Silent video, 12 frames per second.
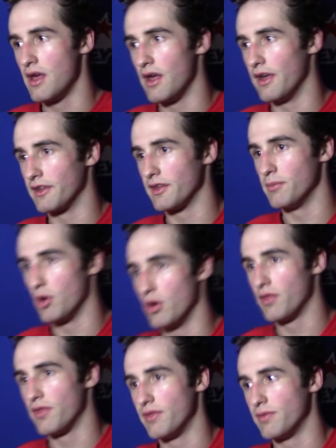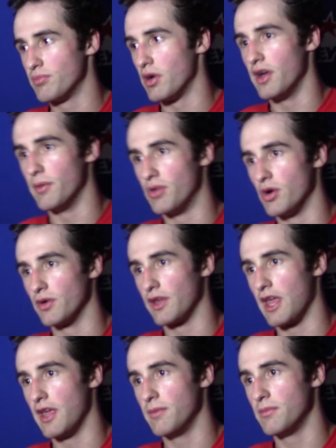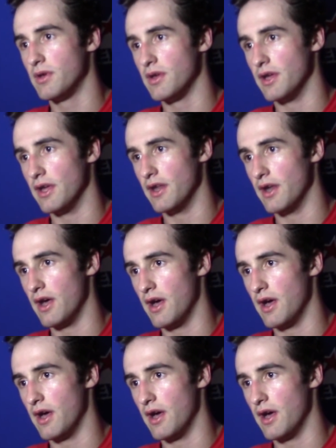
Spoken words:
I think they both play a pro game, and